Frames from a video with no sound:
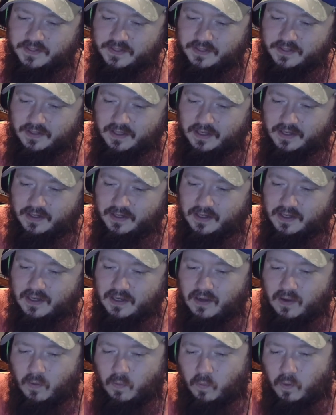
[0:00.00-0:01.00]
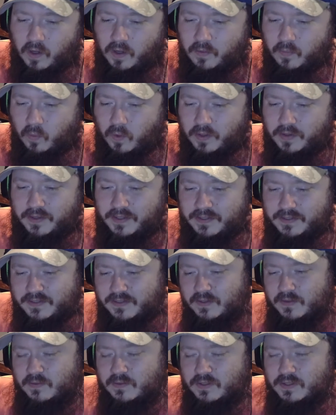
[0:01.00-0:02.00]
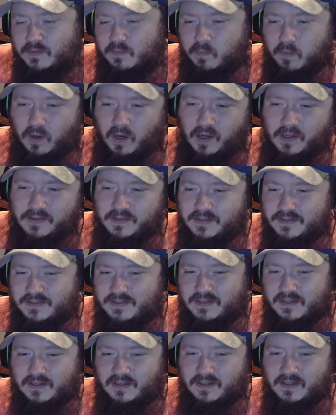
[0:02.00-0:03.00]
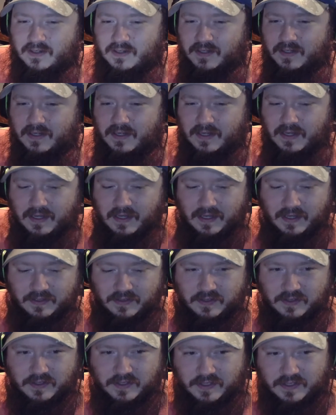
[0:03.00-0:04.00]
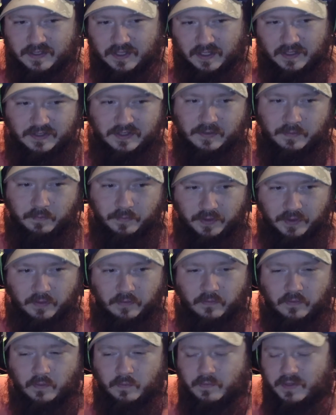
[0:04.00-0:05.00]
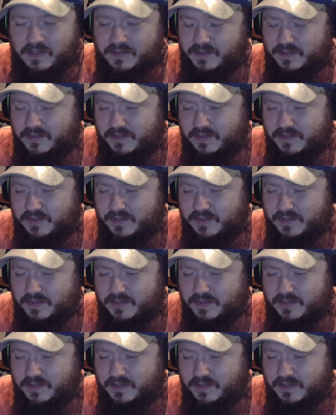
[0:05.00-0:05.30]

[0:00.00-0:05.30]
Like, what this dude just brought in this song is just such a beautiful message.